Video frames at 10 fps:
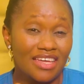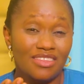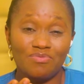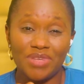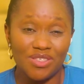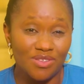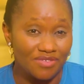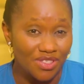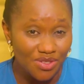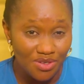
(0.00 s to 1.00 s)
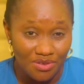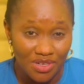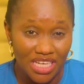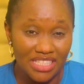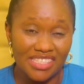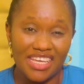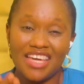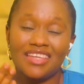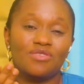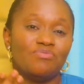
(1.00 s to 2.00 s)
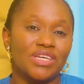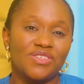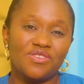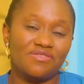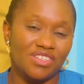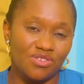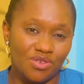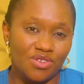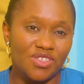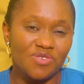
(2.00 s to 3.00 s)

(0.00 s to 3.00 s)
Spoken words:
the best of the surrogate, the best of the donor